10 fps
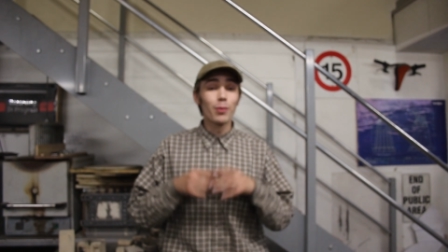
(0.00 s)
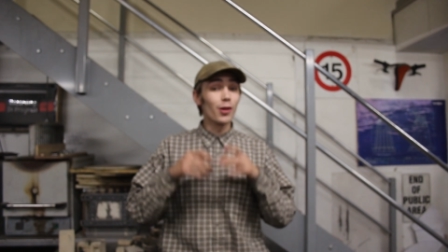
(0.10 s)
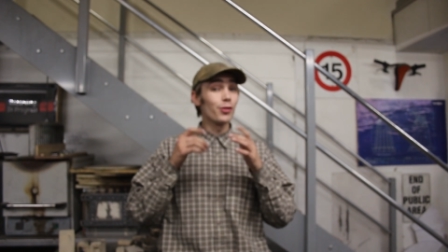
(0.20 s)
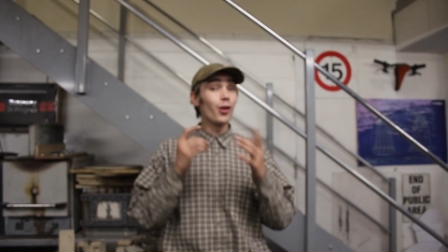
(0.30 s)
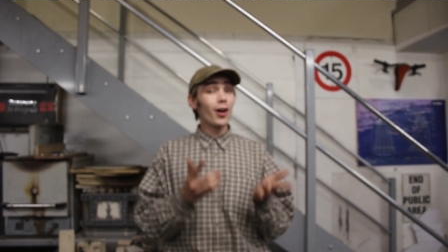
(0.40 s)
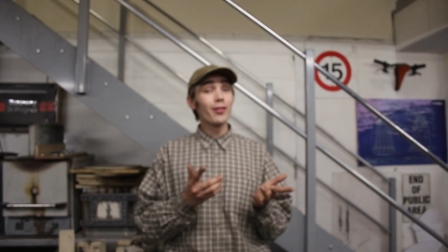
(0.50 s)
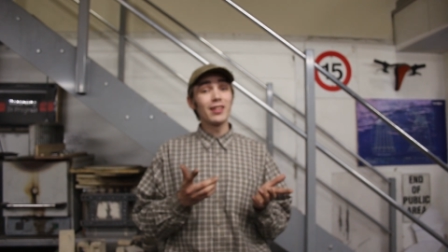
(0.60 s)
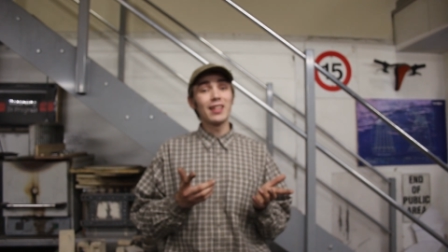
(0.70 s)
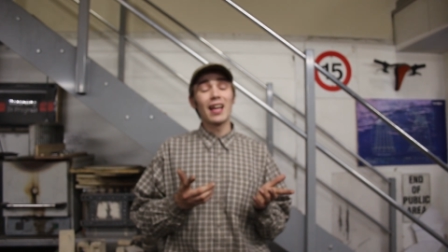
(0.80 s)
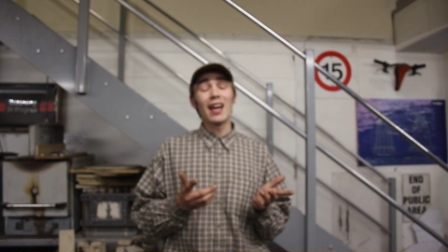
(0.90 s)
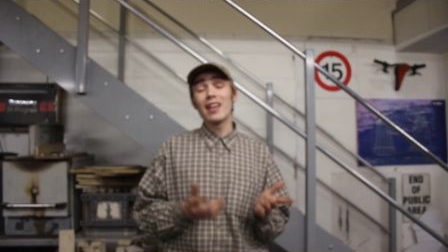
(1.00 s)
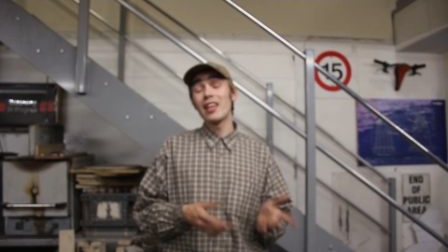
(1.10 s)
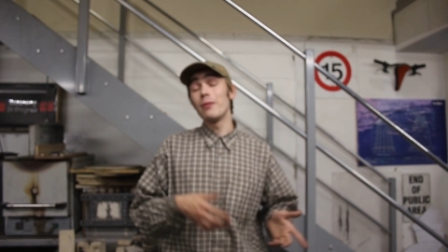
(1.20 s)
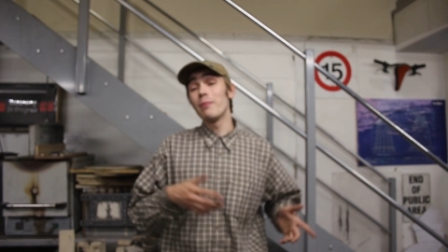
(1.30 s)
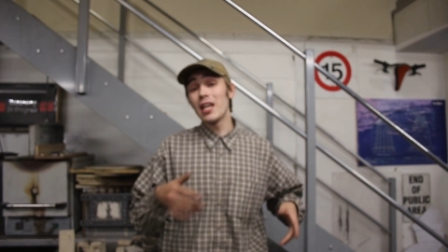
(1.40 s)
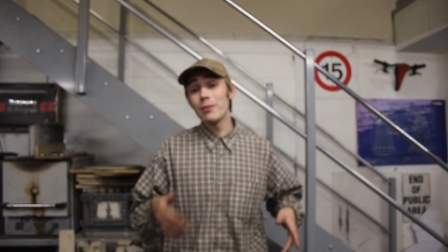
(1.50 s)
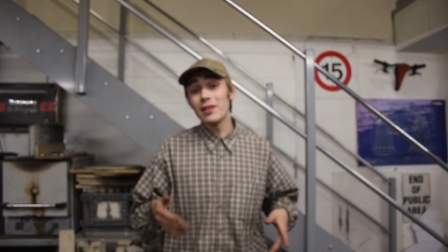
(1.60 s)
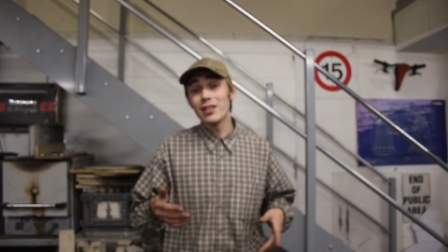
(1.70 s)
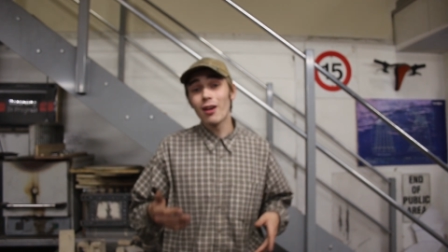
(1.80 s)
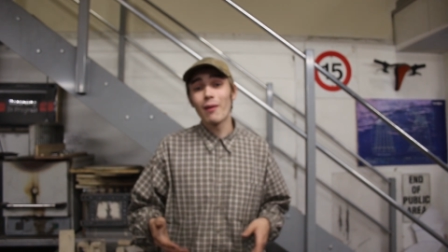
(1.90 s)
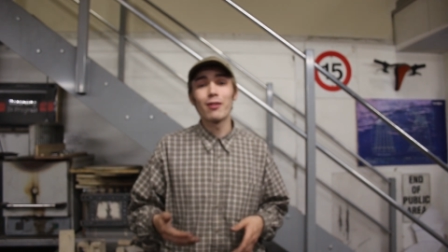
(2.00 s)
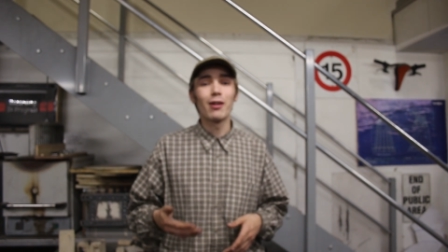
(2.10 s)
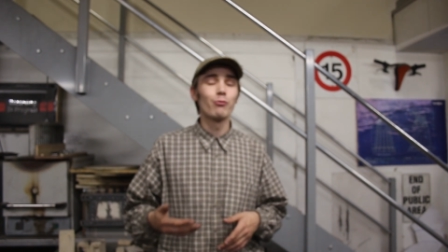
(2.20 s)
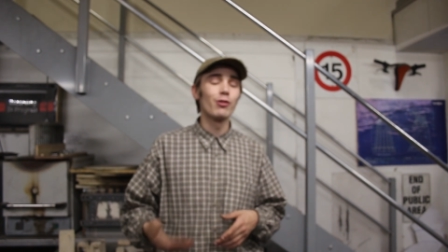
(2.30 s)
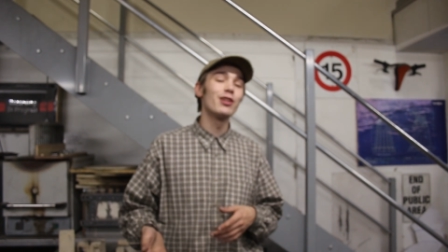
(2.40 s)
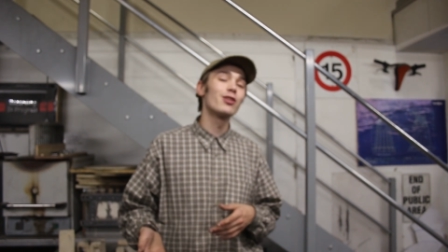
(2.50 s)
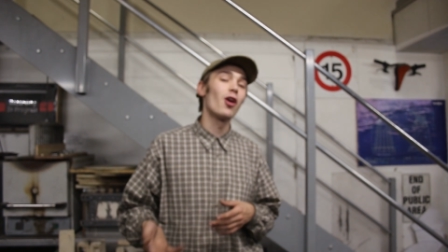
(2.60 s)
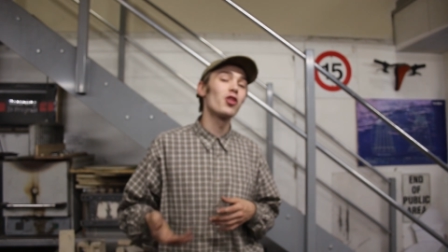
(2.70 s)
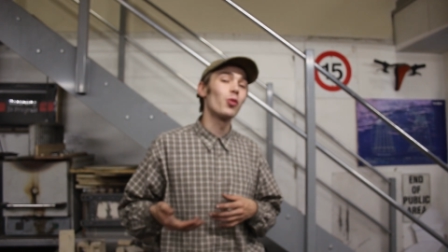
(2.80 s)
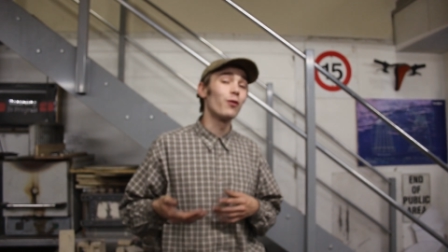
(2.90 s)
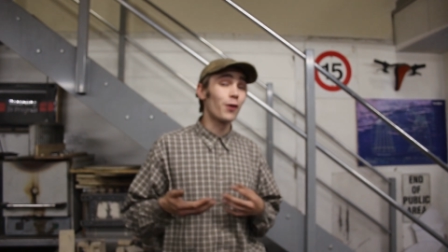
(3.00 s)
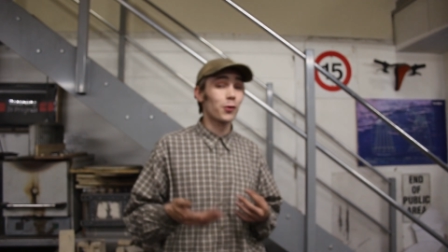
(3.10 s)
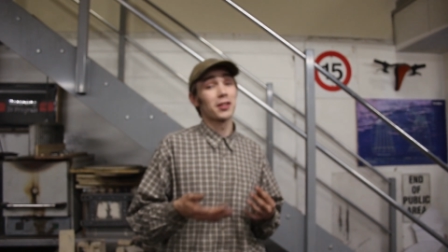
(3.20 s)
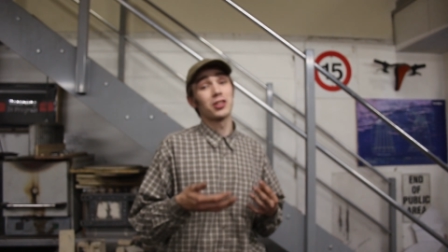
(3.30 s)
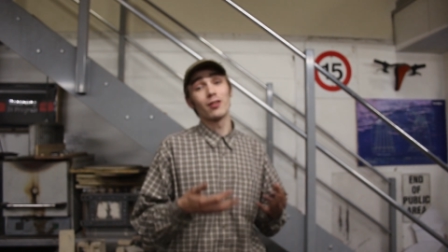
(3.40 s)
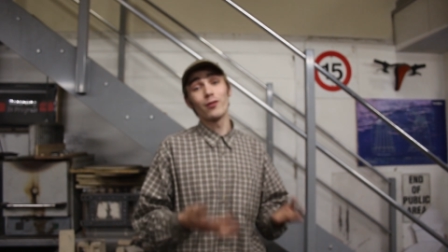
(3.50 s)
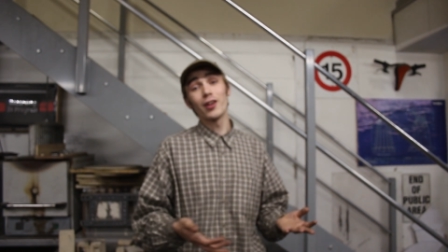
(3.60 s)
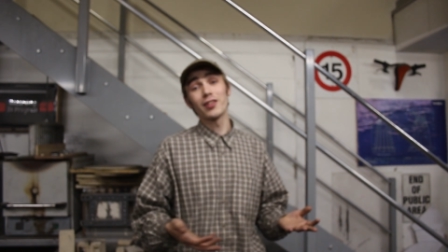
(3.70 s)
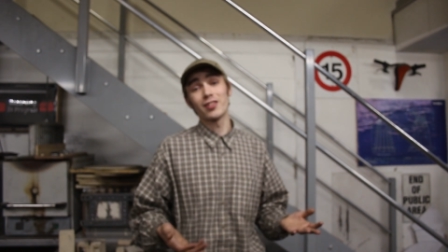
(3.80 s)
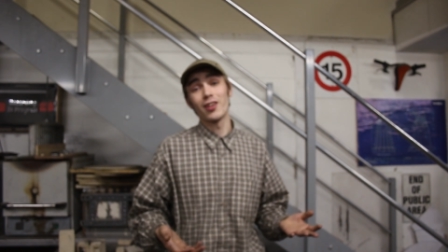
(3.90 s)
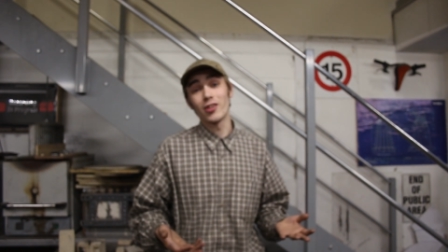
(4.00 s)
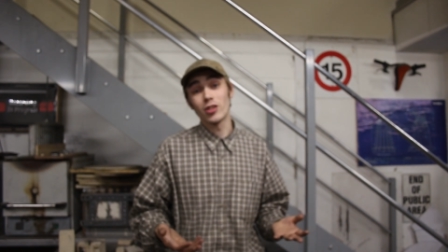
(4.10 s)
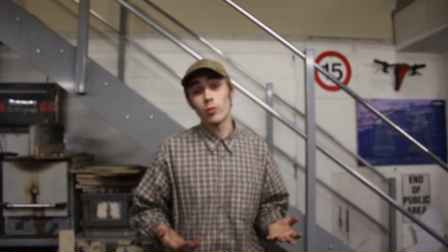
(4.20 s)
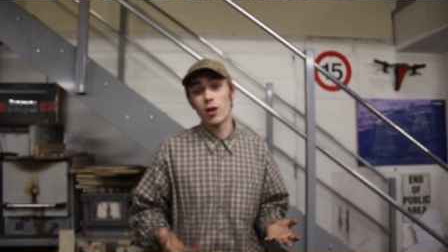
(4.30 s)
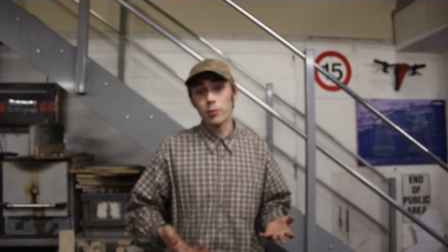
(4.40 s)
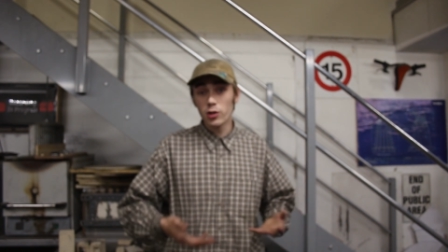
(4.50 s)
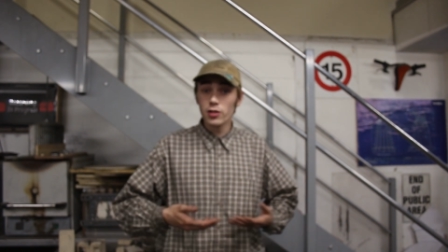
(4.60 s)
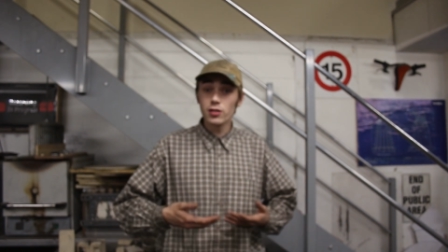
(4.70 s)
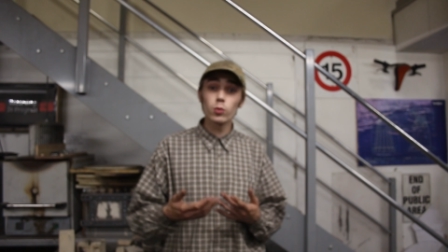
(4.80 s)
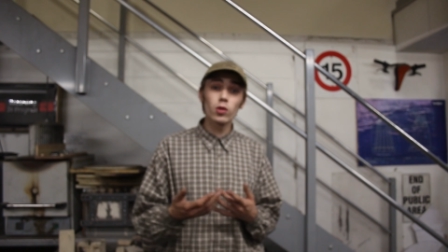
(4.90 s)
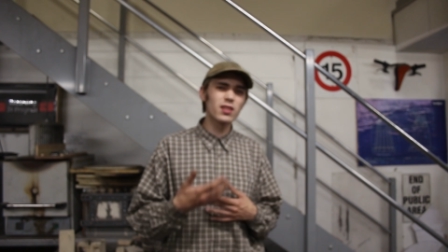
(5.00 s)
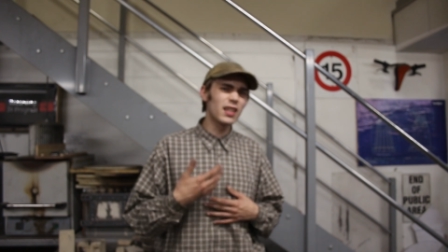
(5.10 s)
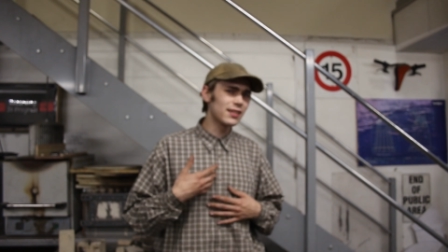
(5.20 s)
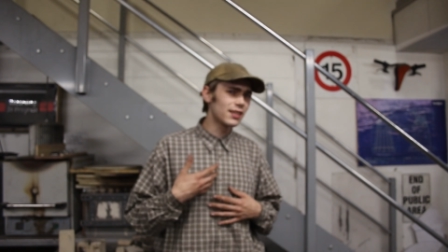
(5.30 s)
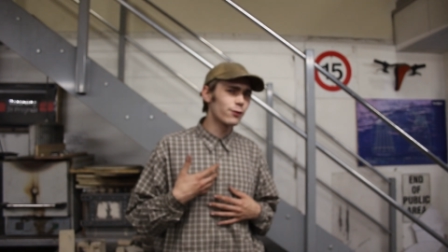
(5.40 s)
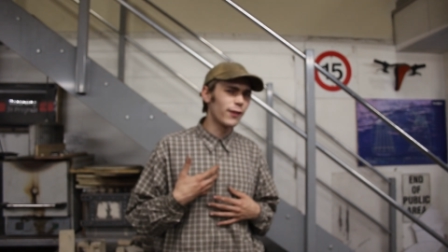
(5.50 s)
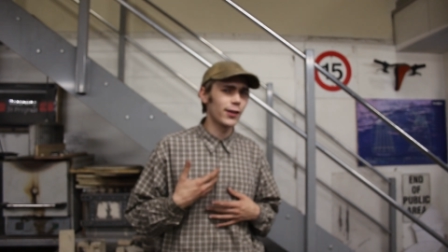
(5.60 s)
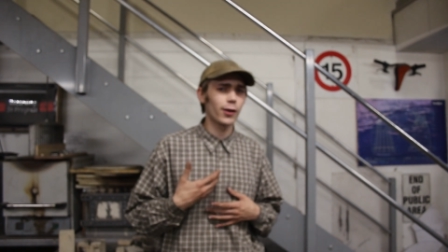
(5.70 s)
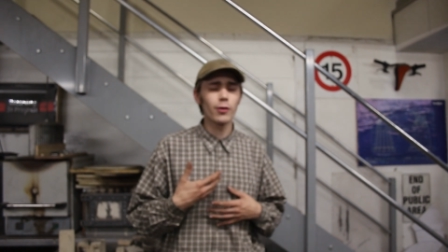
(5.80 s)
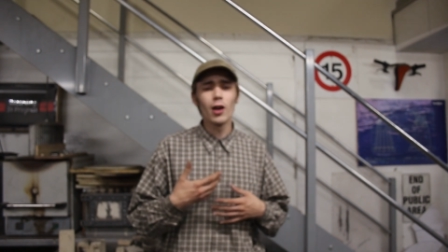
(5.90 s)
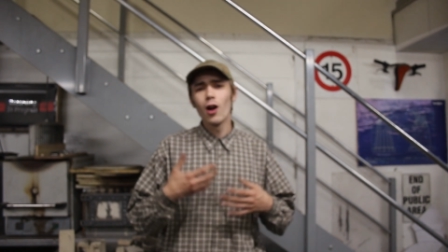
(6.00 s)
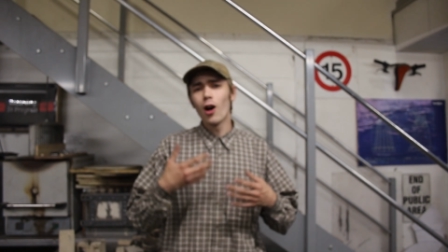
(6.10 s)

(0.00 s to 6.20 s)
But not only that, it made me go out and research what voltage divider circuits were because towards the end of this video